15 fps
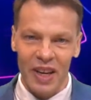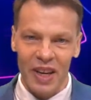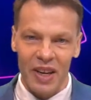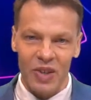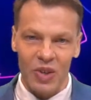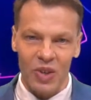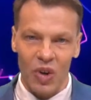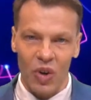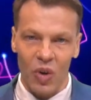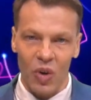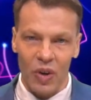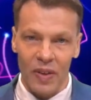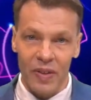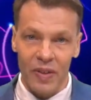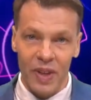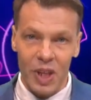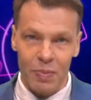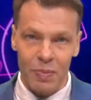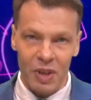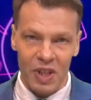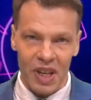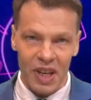So this
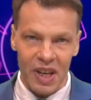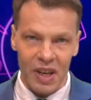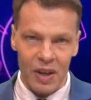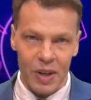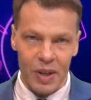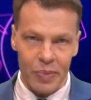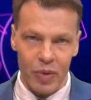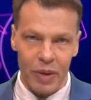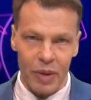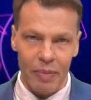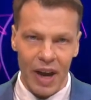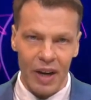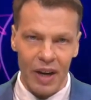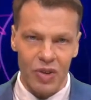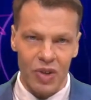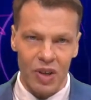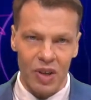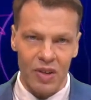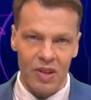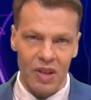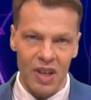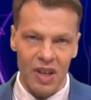particular spring balance you can
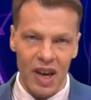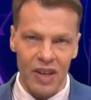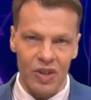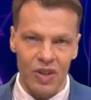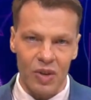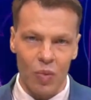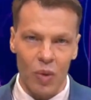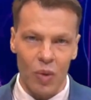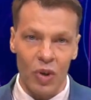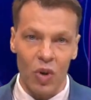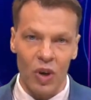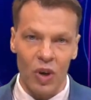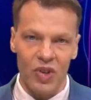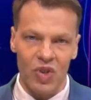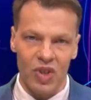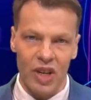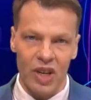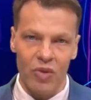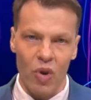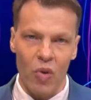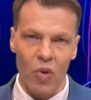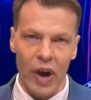see has what we call a
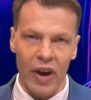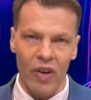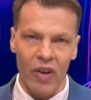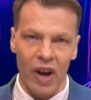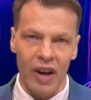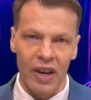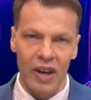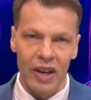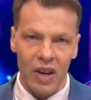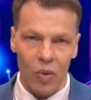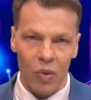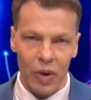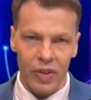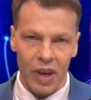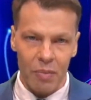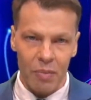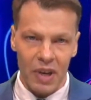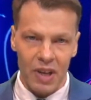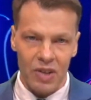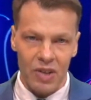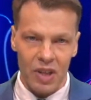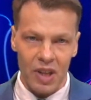zero error. What that
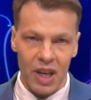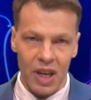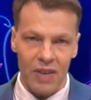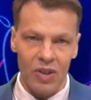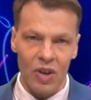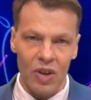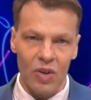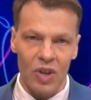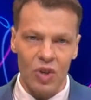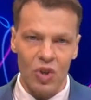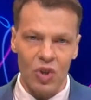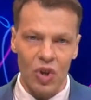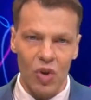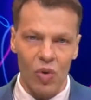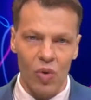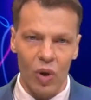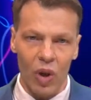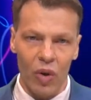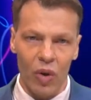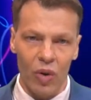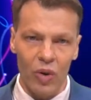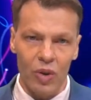means is even though there's no
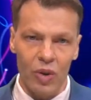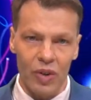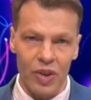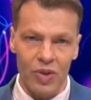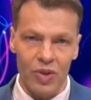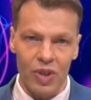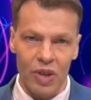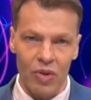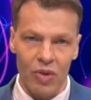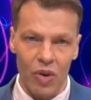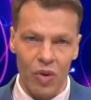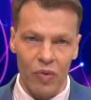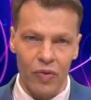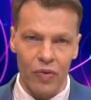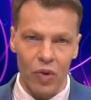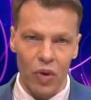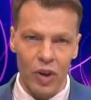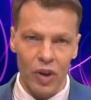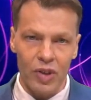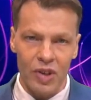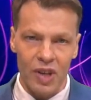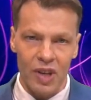load or there's zero
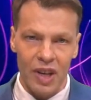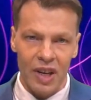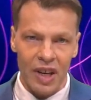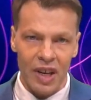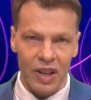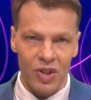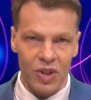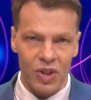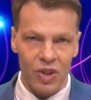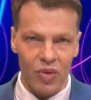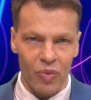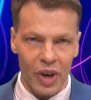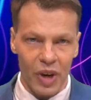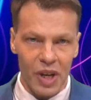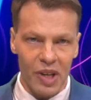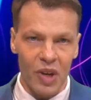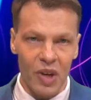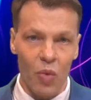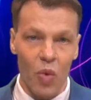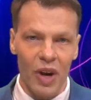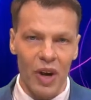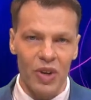force, it's still reading
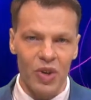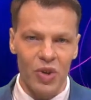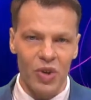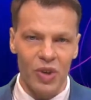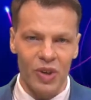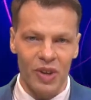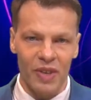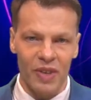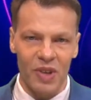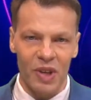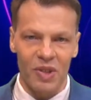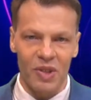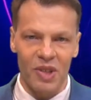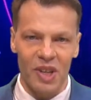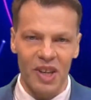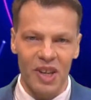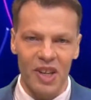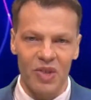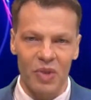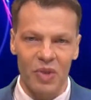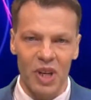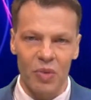1 Newton. If you can see that, it's
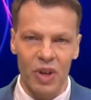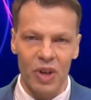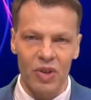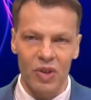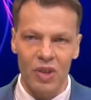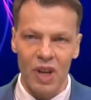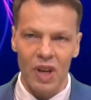reading 1 Newton.